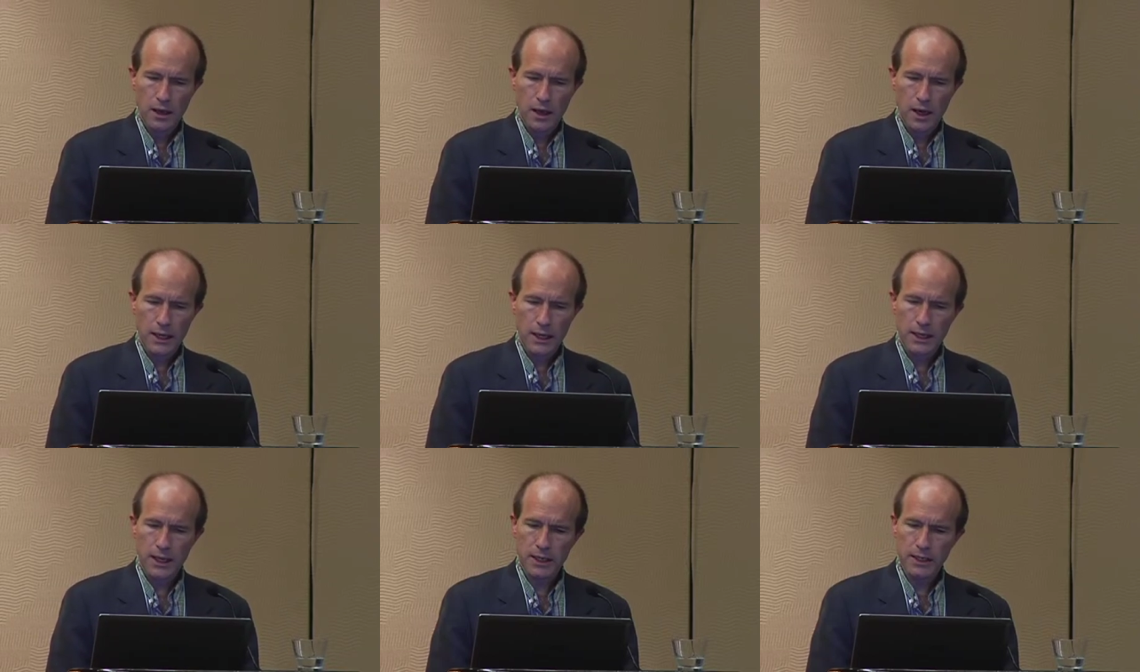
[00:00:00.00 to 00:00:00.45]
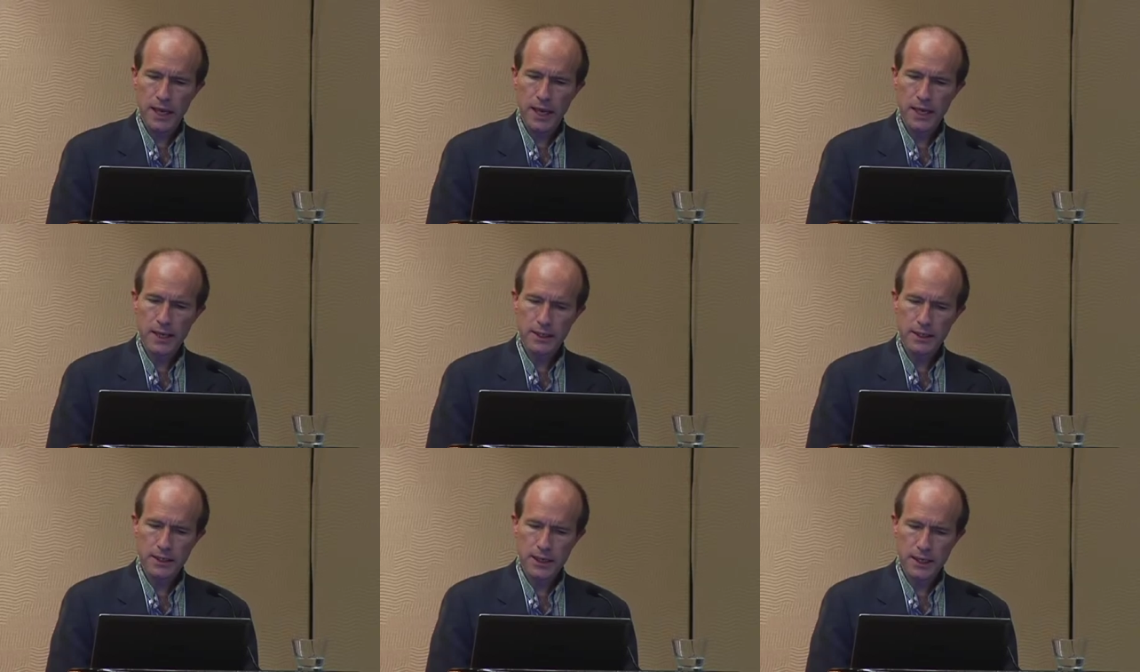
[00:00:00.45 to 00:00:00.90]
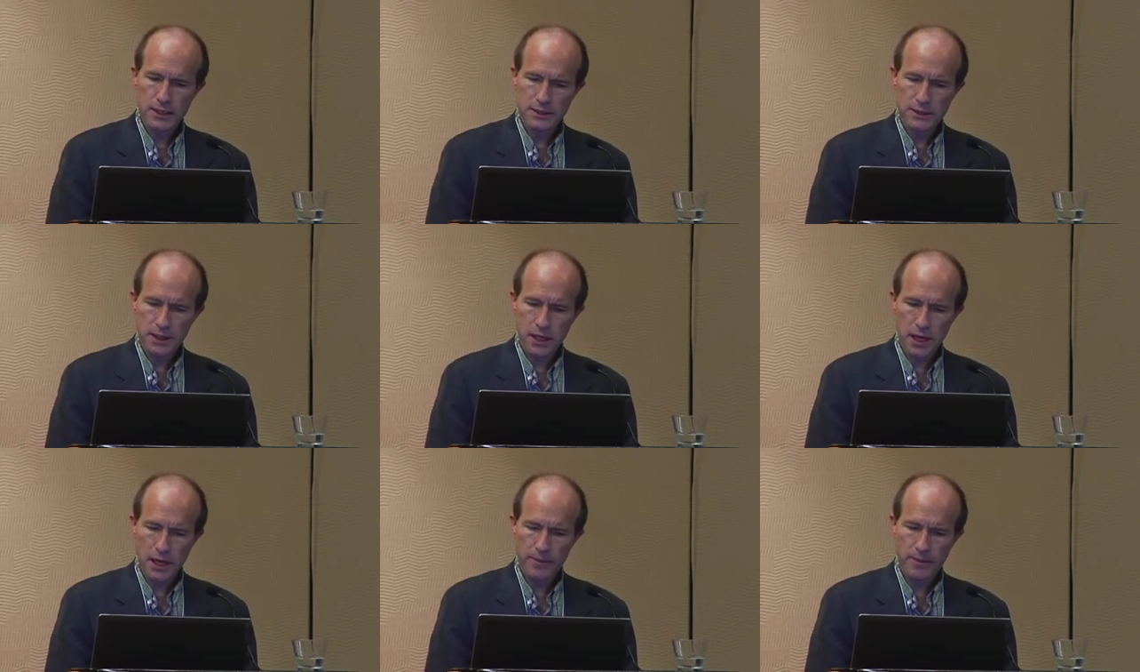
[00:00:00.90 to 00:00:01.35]
A calcaneal
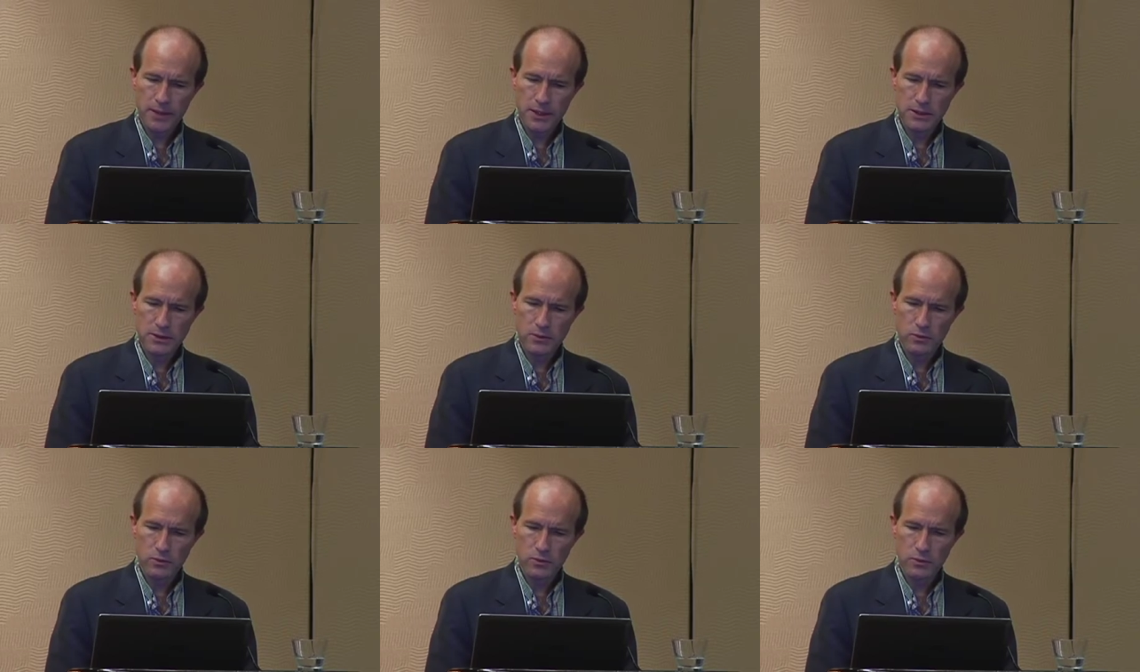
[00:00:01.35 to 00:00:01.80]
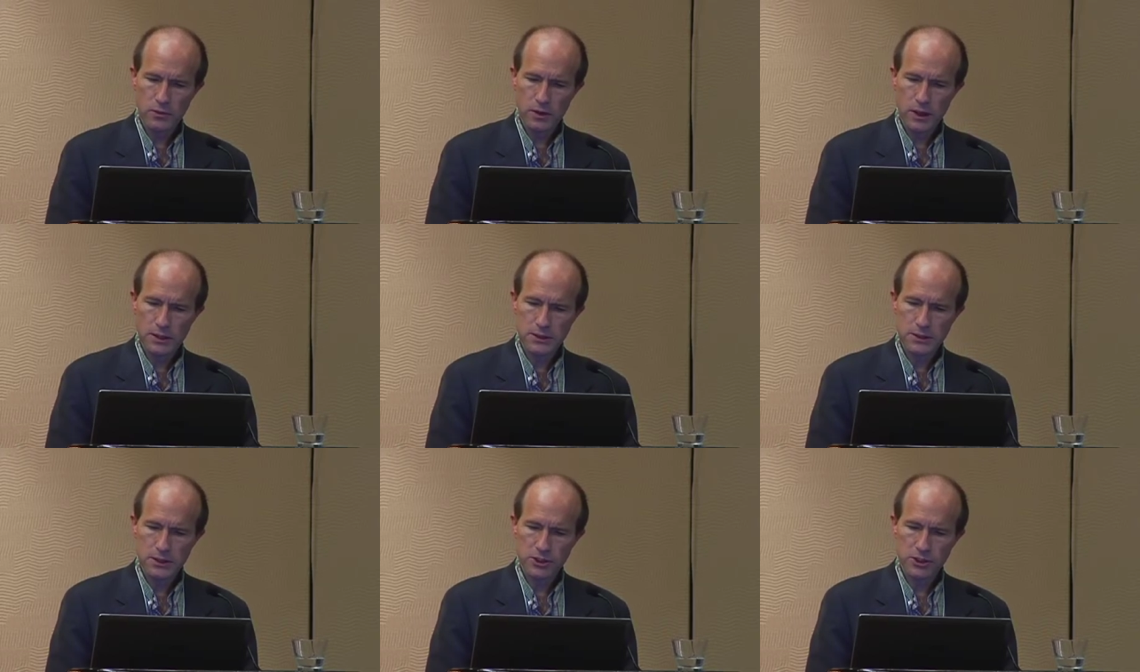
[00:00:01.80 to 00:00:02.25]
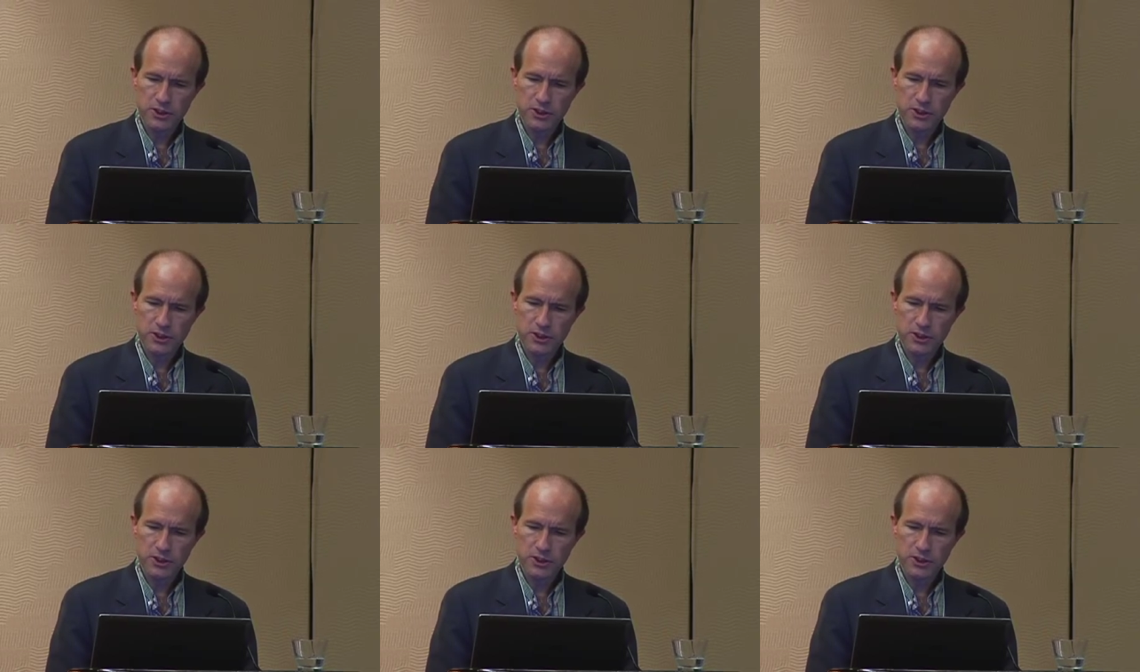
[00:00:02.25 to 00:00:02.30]
osteotomy is a